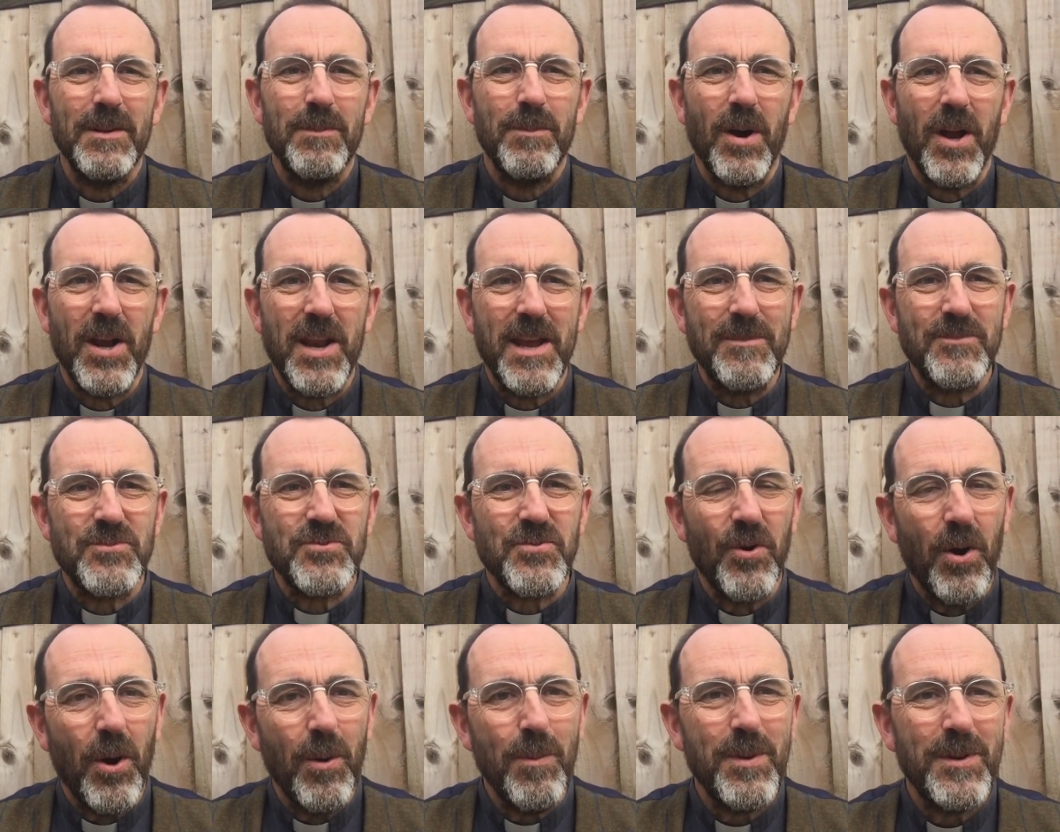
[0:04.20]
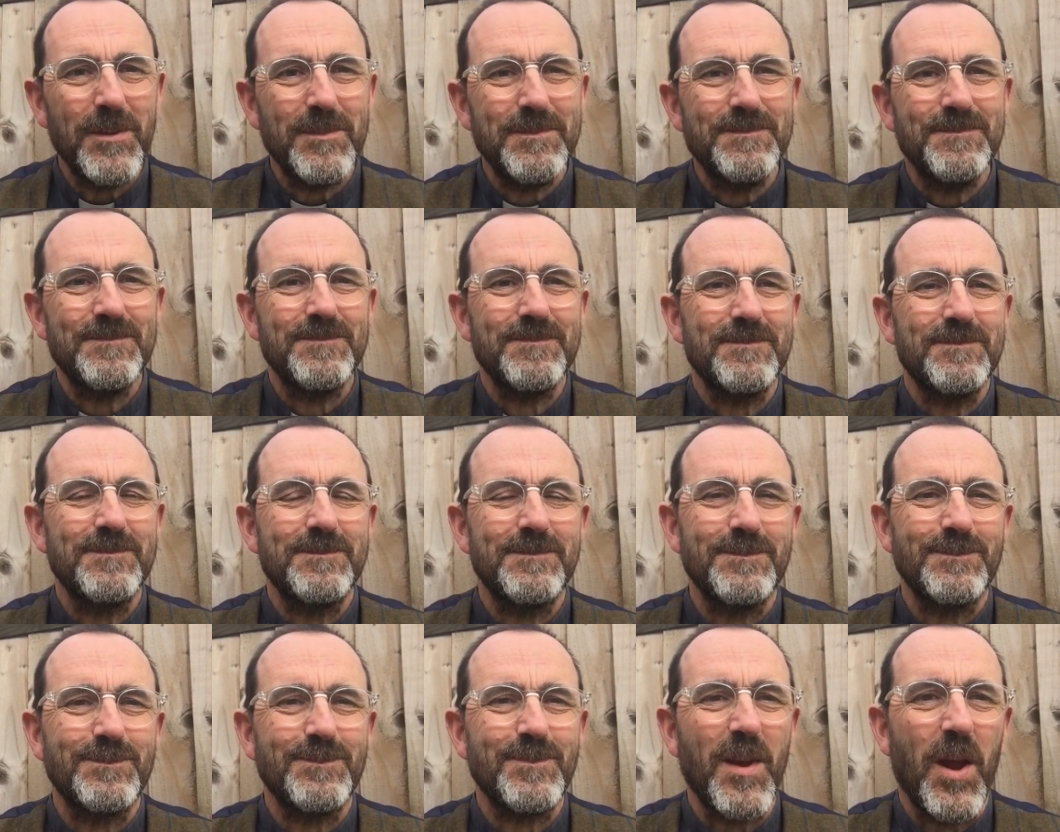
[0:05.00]
My name's Rob.
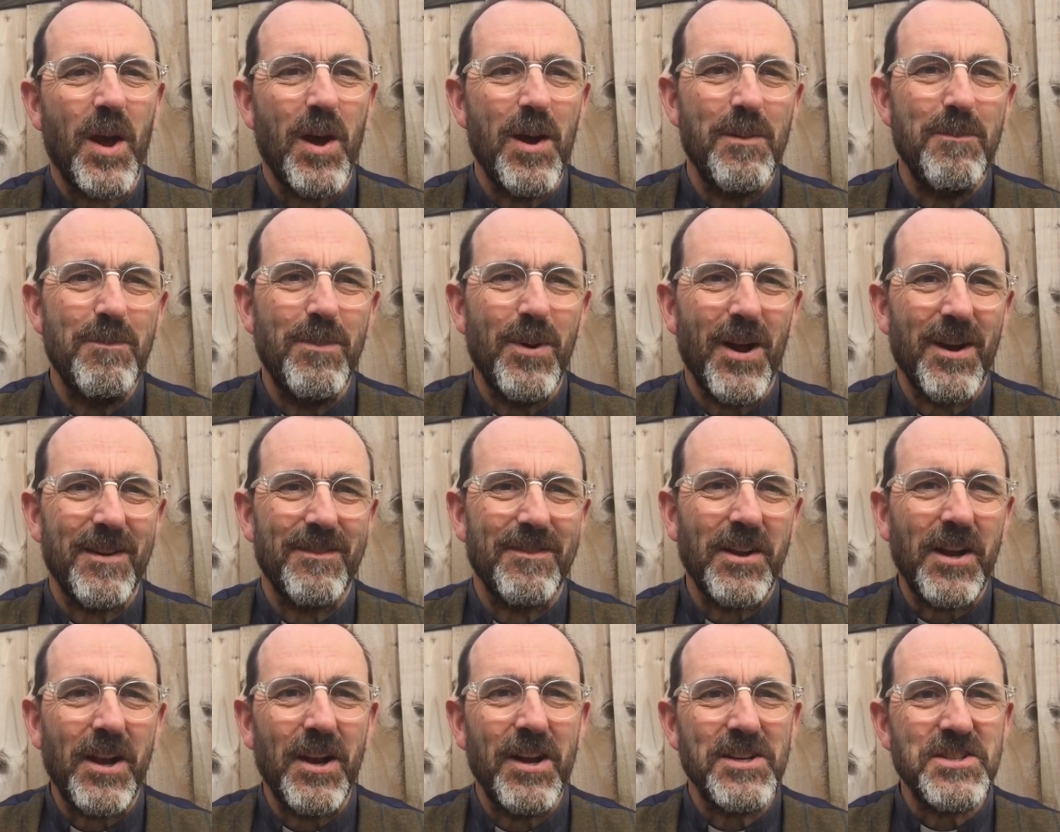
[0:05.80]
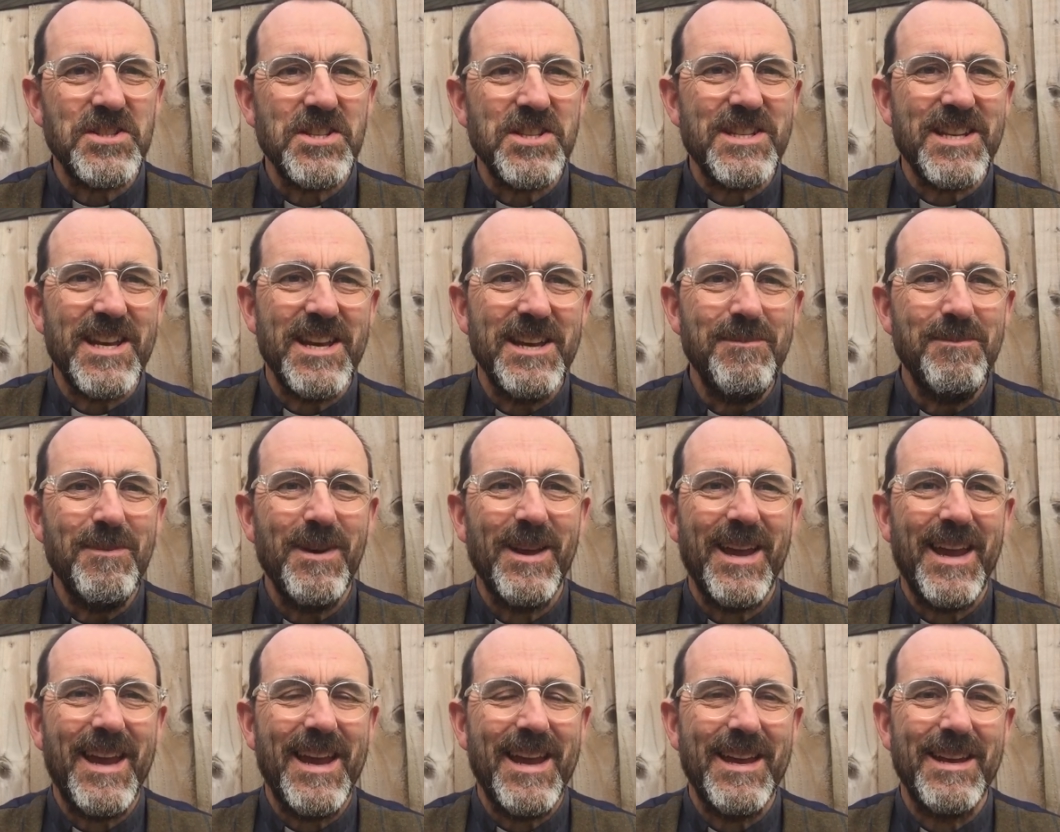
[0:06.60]
I'm part of the clergy team
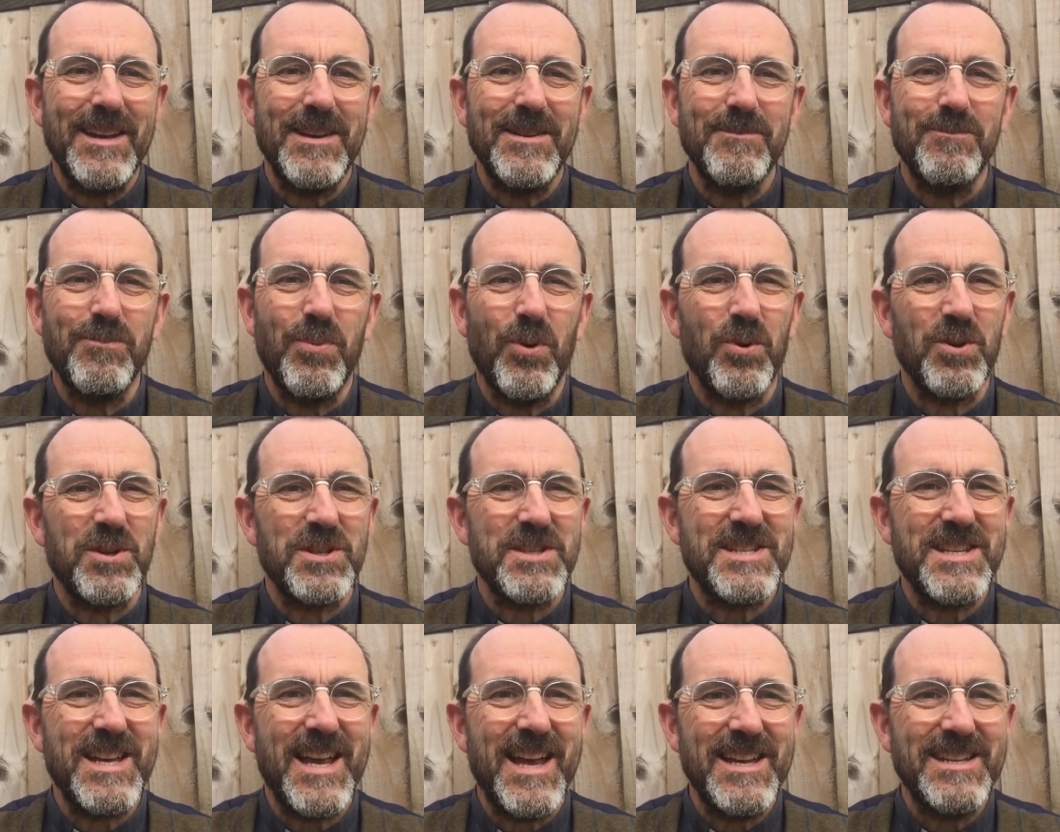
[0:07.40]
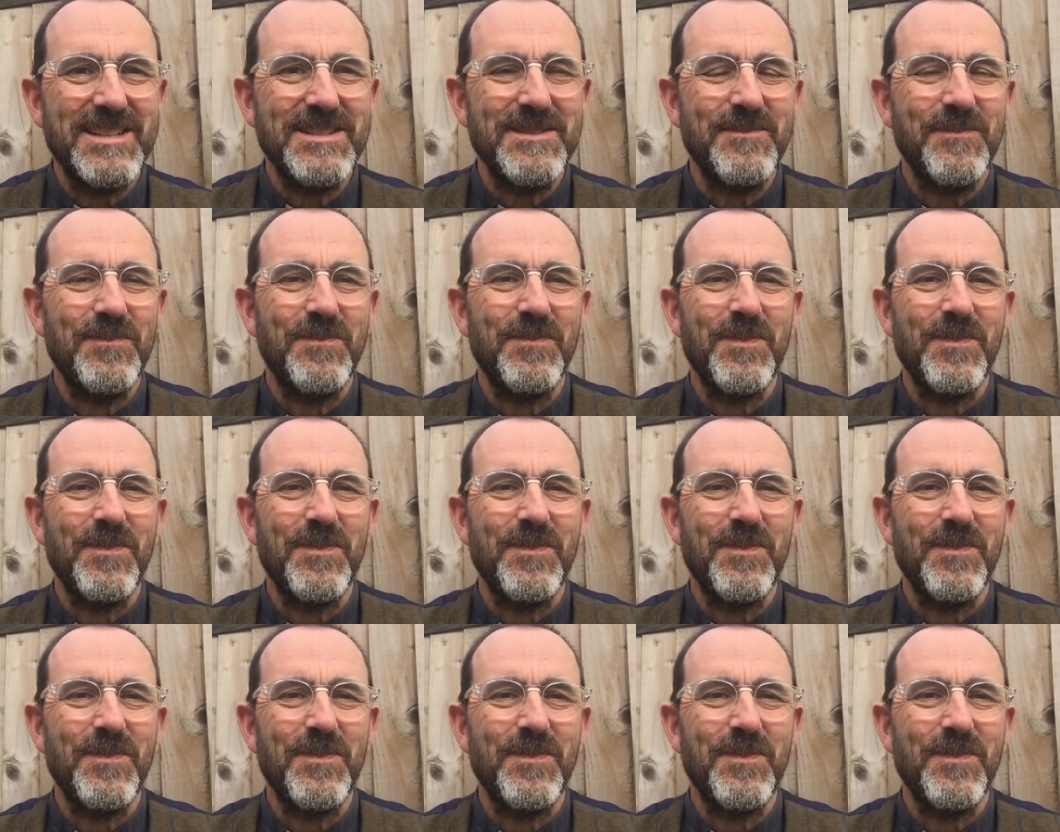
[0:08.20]
in Portishead.